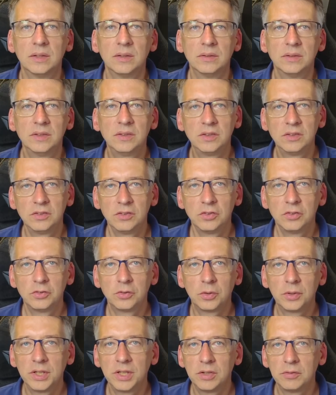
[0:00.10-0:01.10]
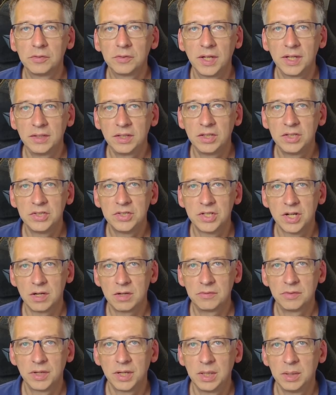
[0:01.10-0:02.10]
This is a story of getting
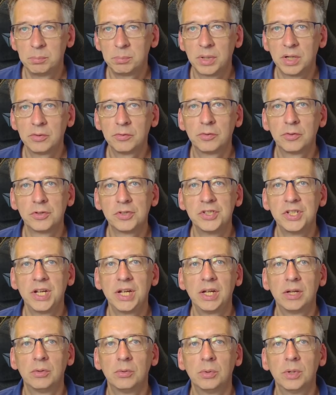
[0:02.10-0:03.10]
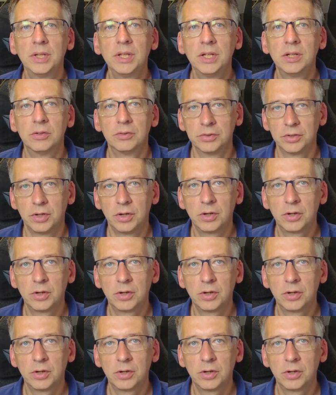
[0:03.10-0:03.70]
Java and Pi4J running on